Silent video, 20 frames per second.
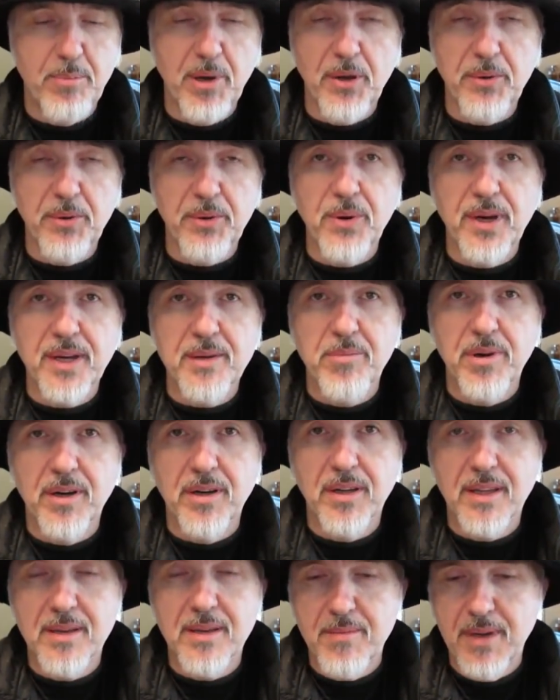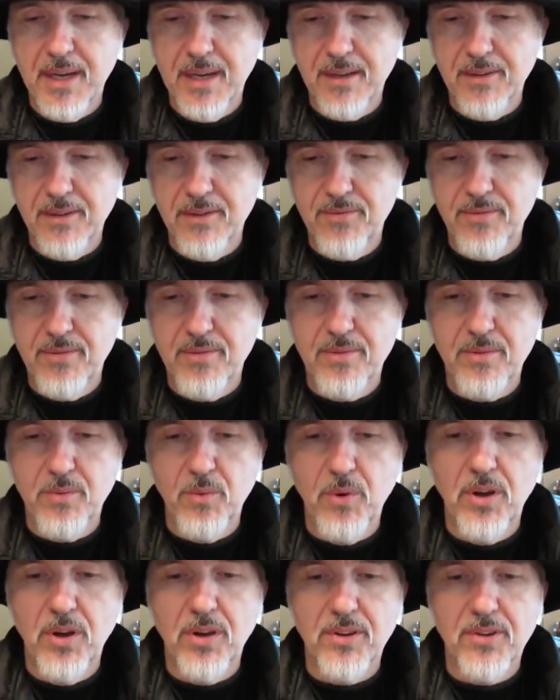Blown away by the amount of
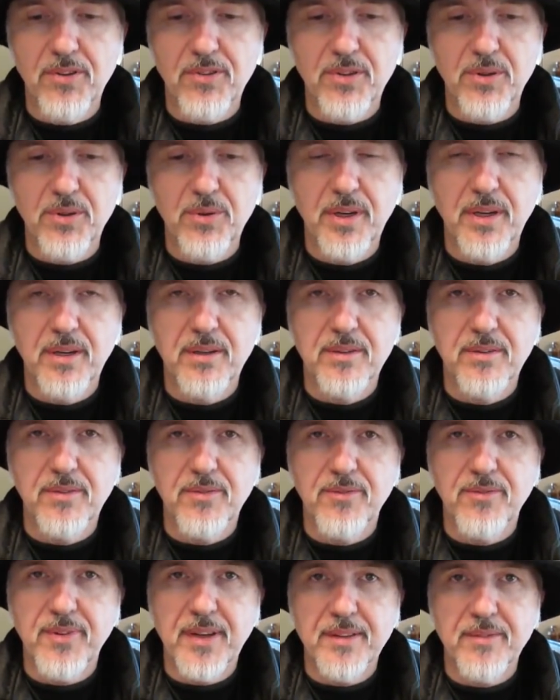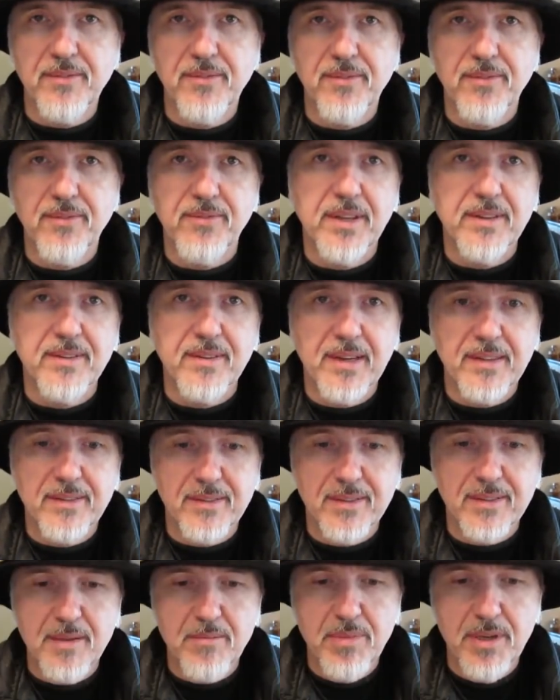work that's going on.
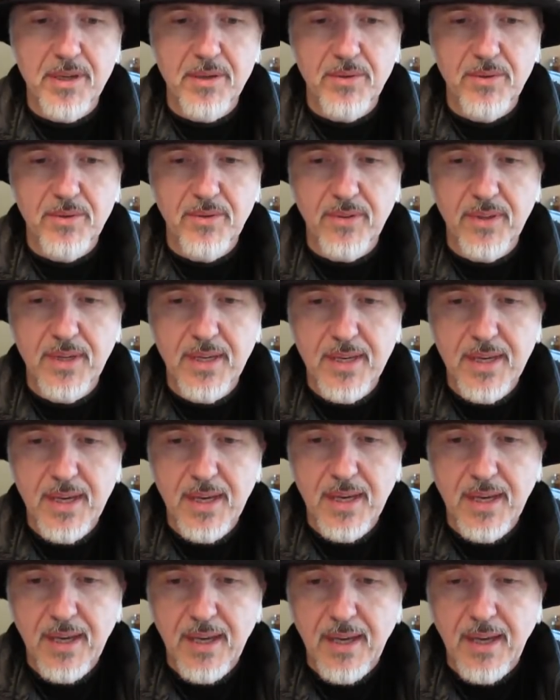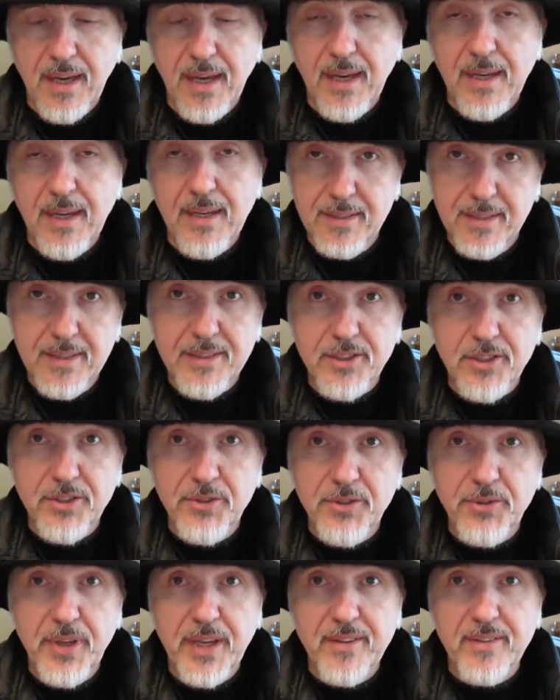Fantastic builds, and in
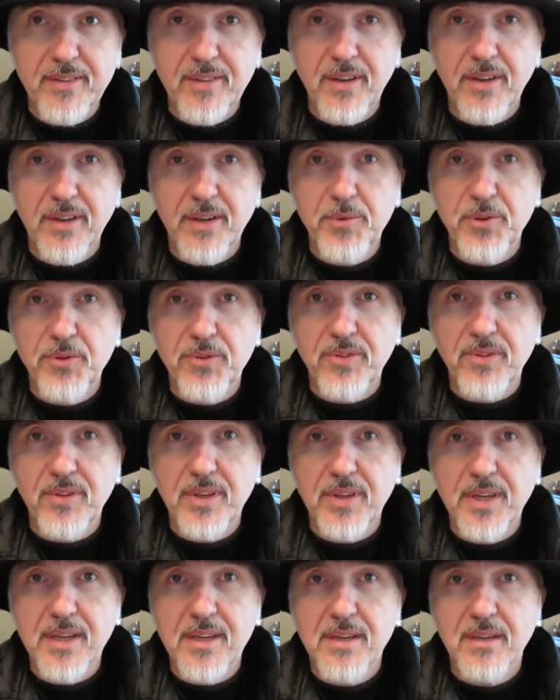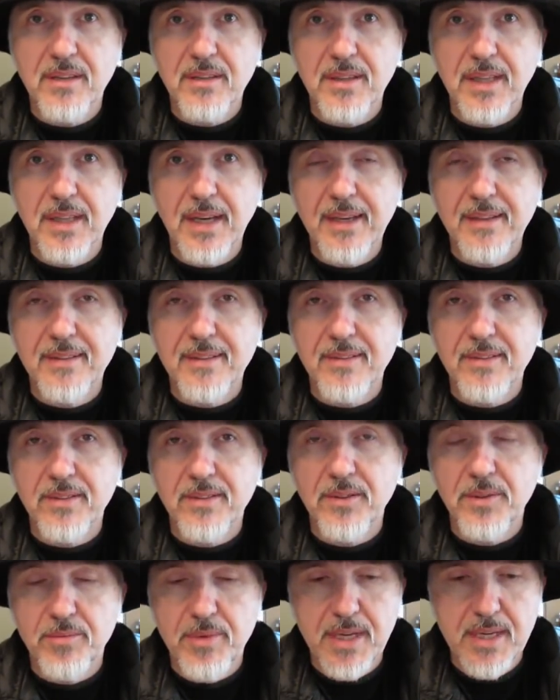2 days time you'll see the latest
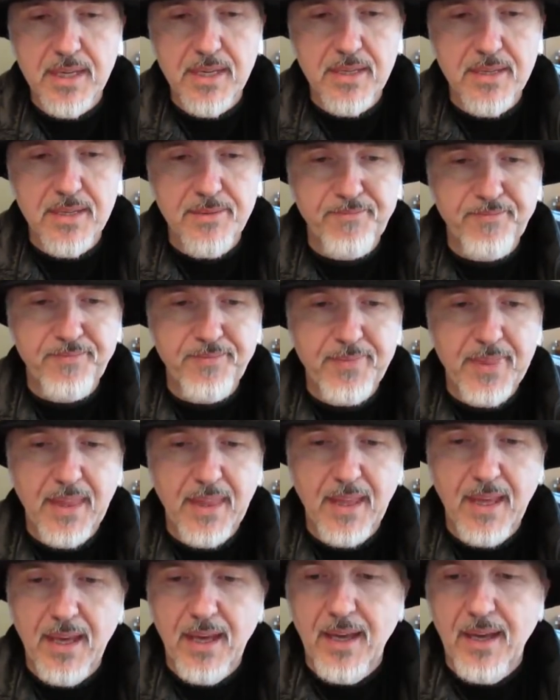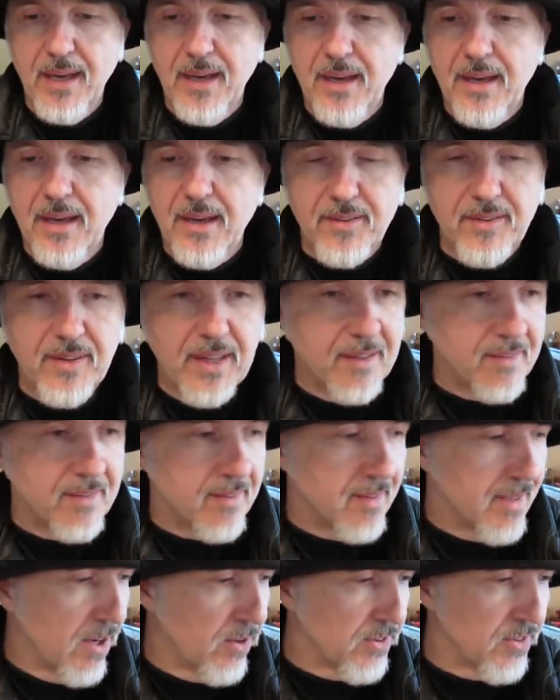update. So
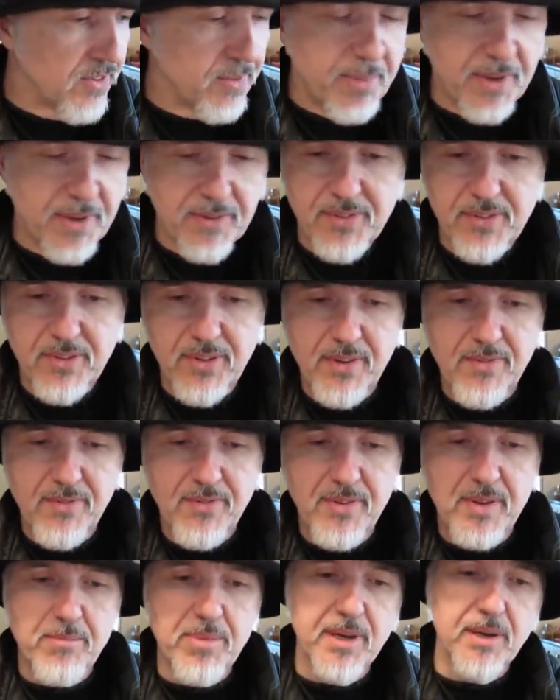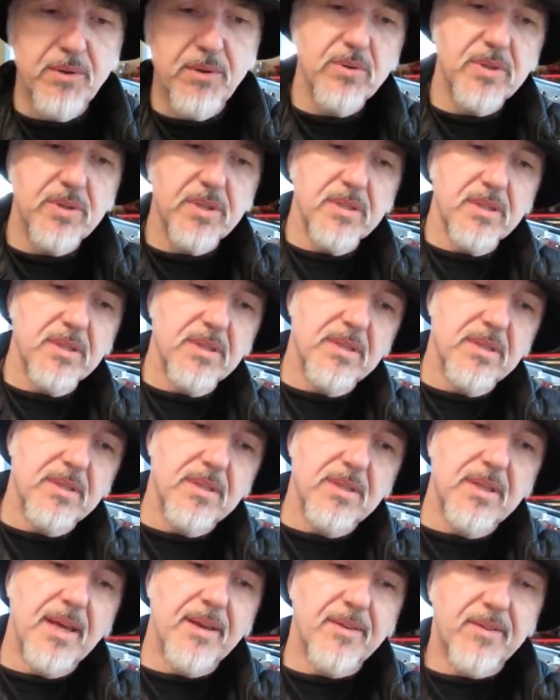that's it on the Spiffy Tiffy build.
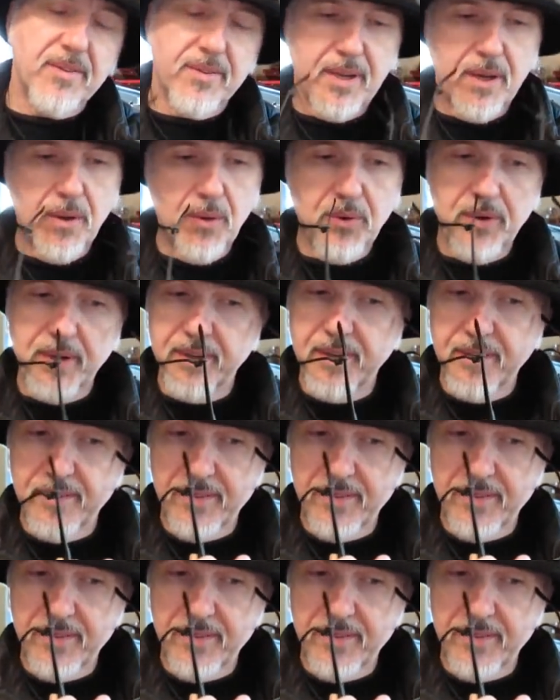The next thing I want to